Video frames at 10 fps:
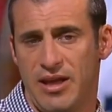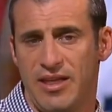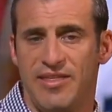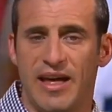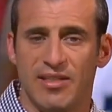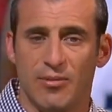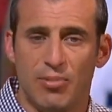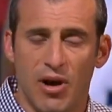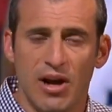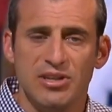that
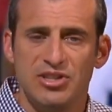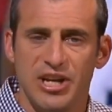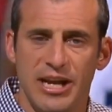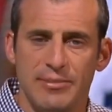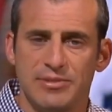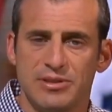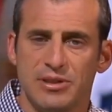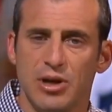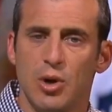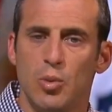LeBron James
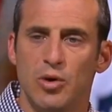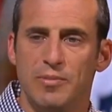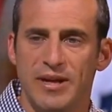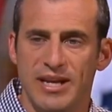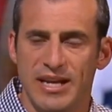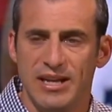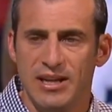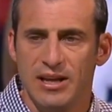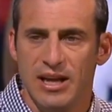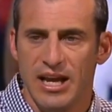would be
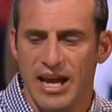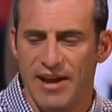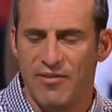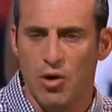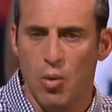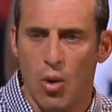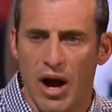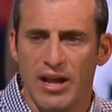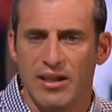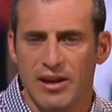in if
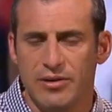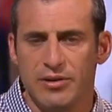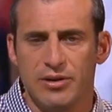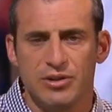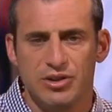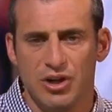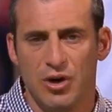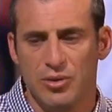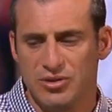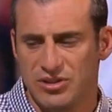Kawhi Leonard
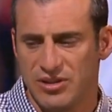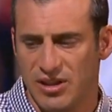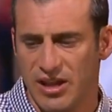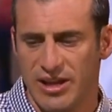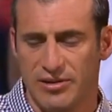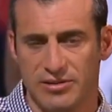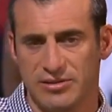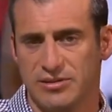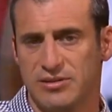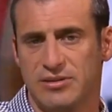chose the
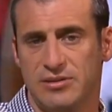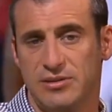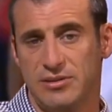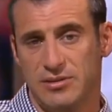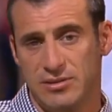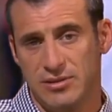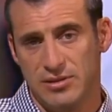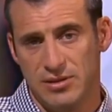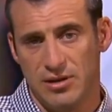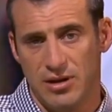Lakers.
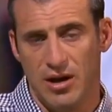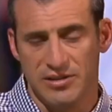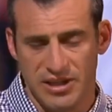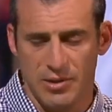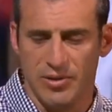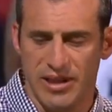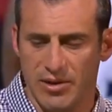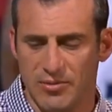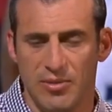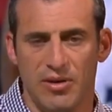I'll tell you what
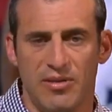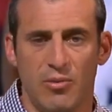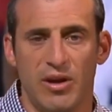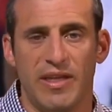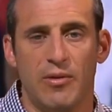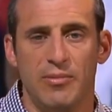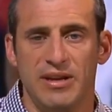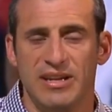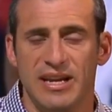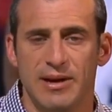that would
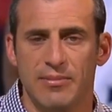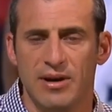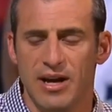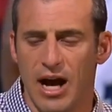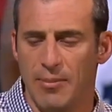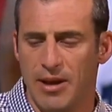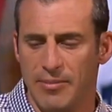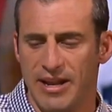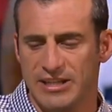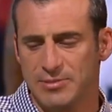mean to him
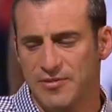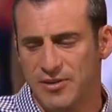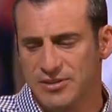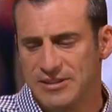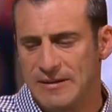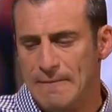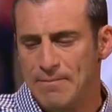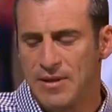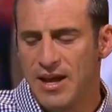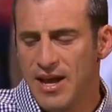upcoming next. But first,
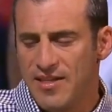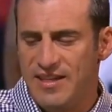the